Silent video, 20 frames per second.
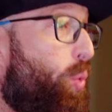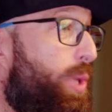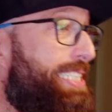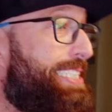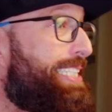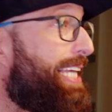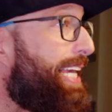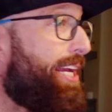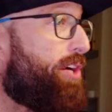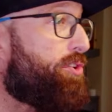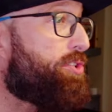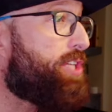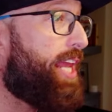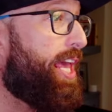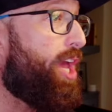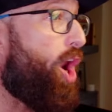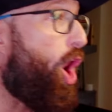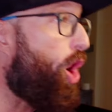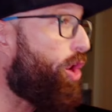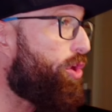We see here
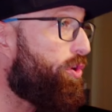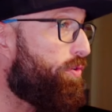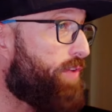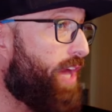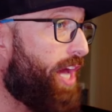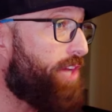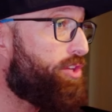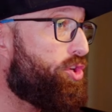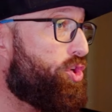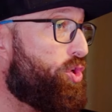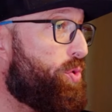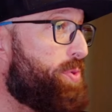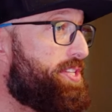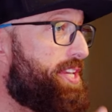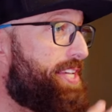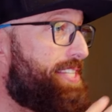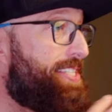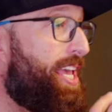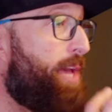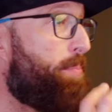today, all you've got to do
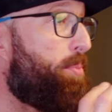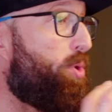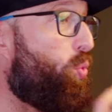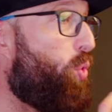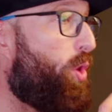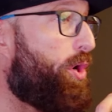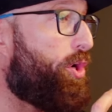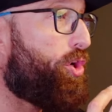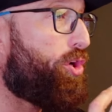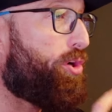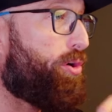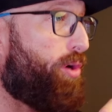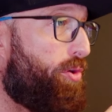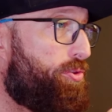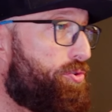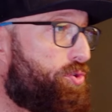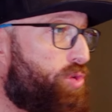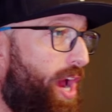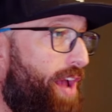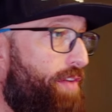is examine what are your
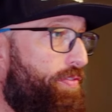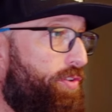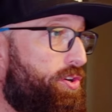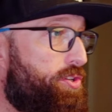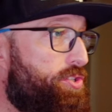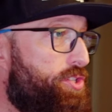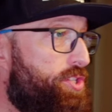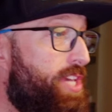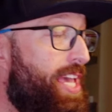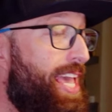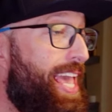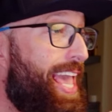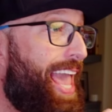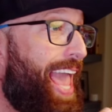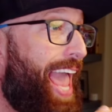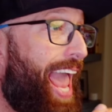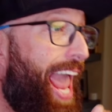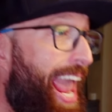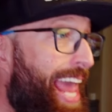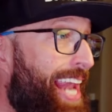growth drivers
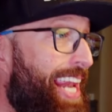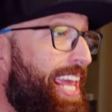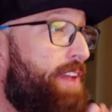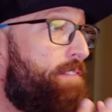and